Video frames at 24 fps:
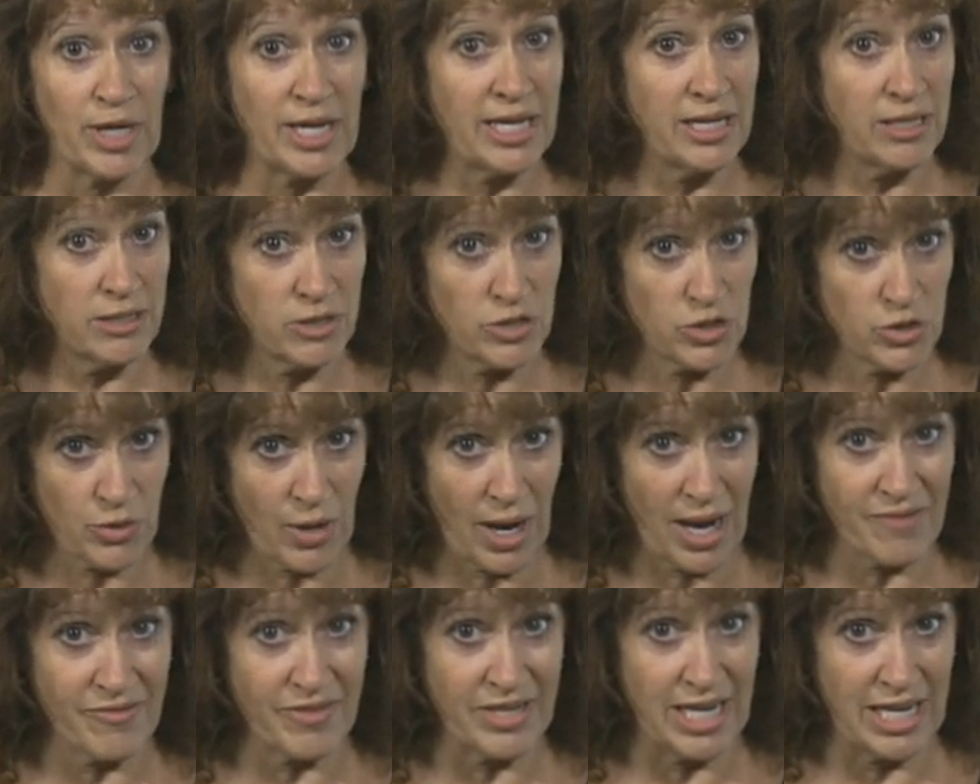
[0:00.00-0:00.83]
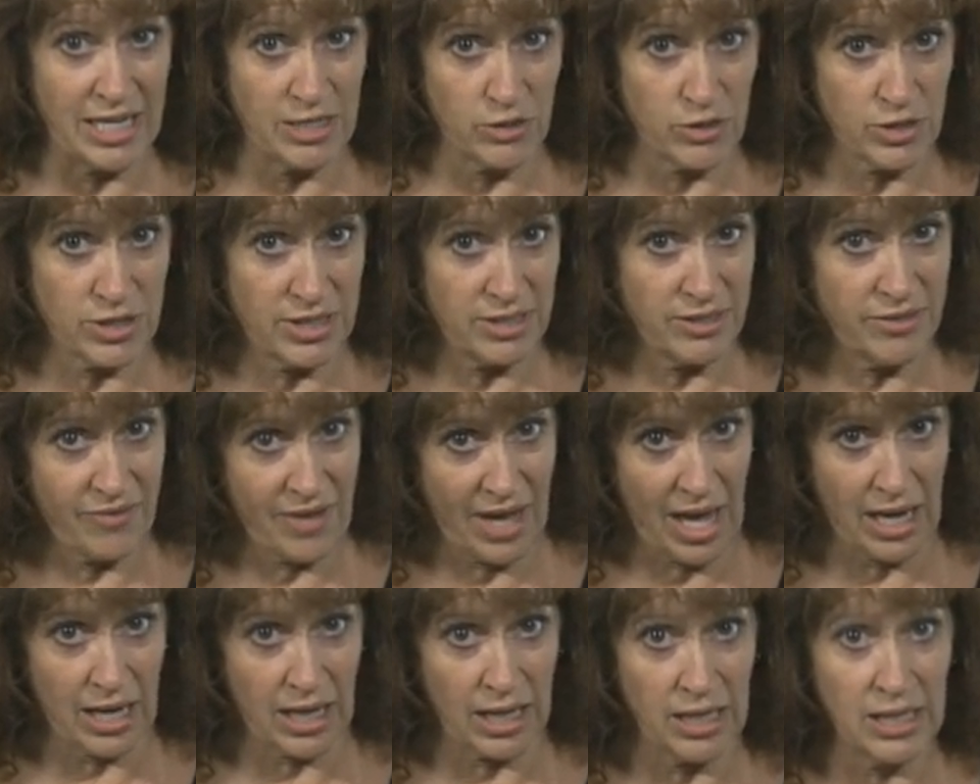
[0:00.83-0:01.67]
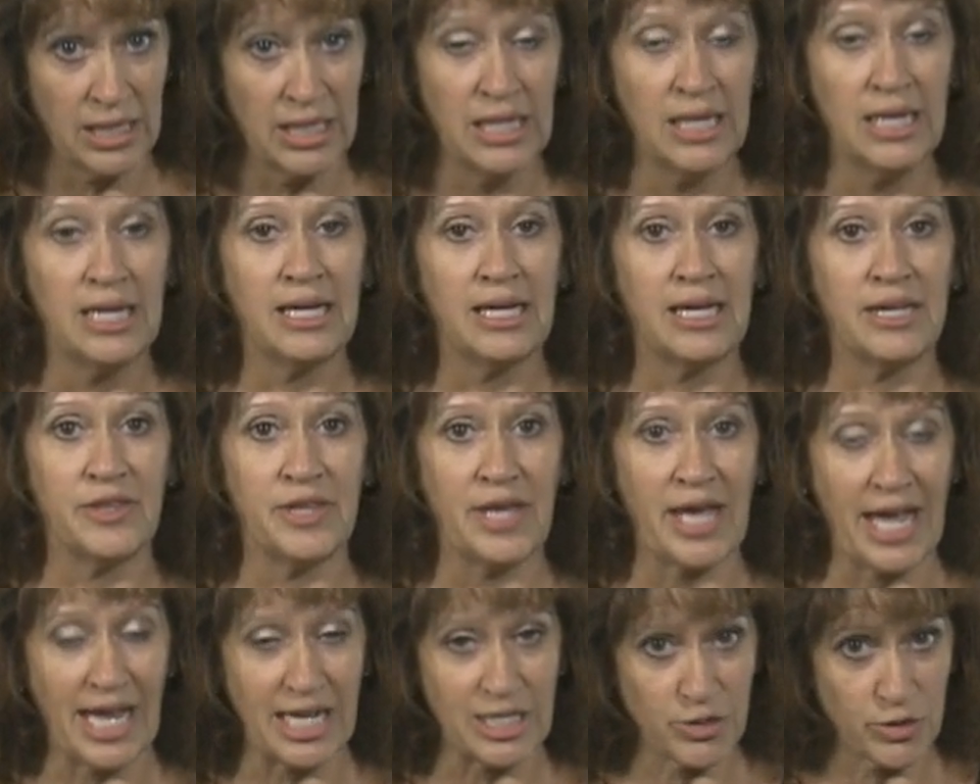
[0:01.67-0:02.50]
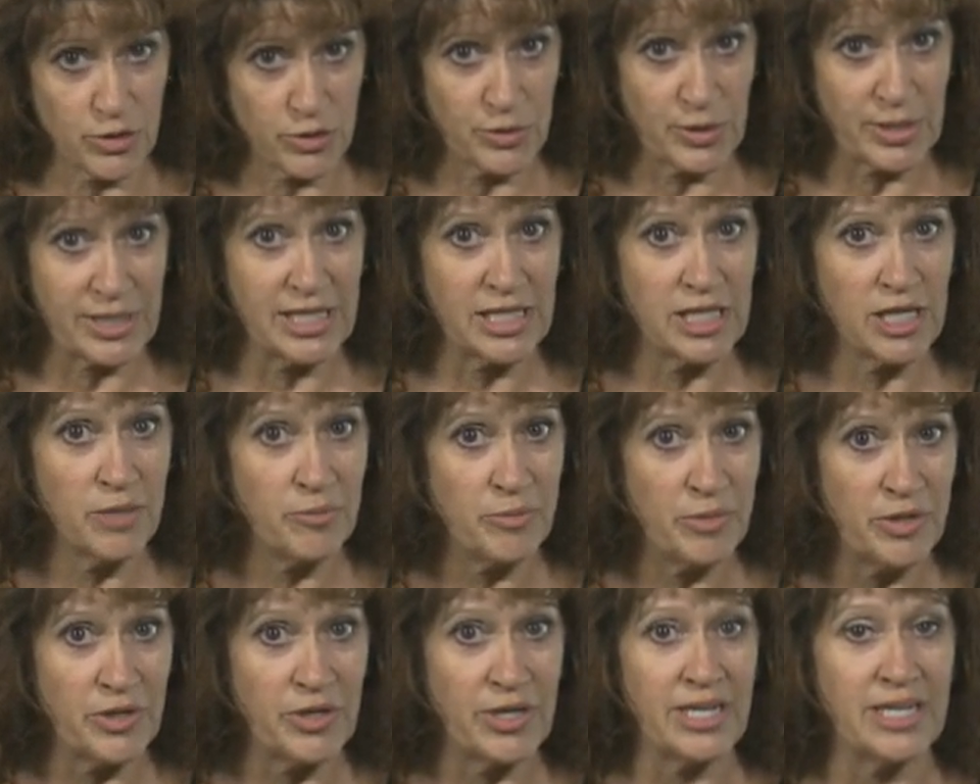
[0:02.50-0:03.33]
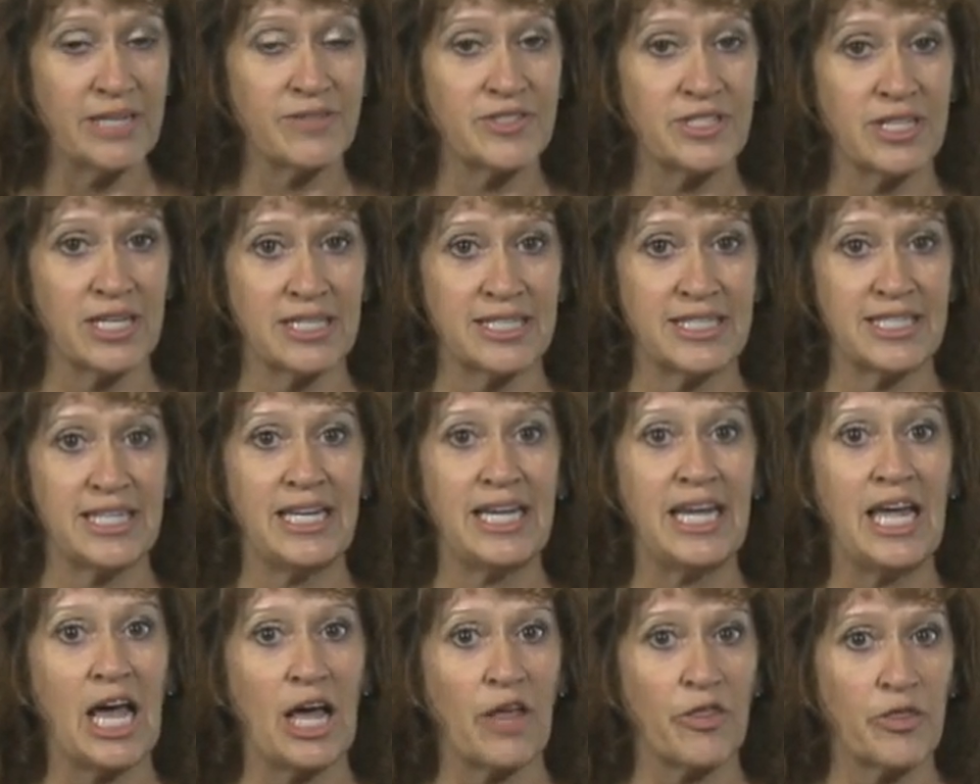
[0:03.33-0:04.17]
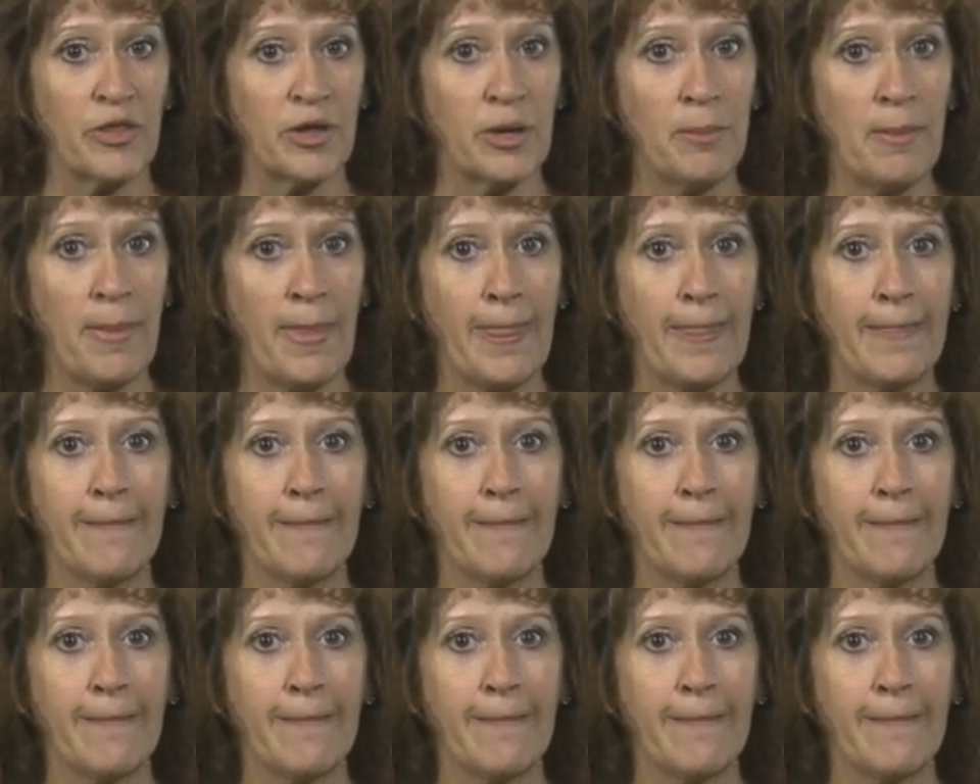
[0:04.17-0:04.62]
Hills Drive in Henderson, Nevada, in the age-restricted community of Sun City Anthem.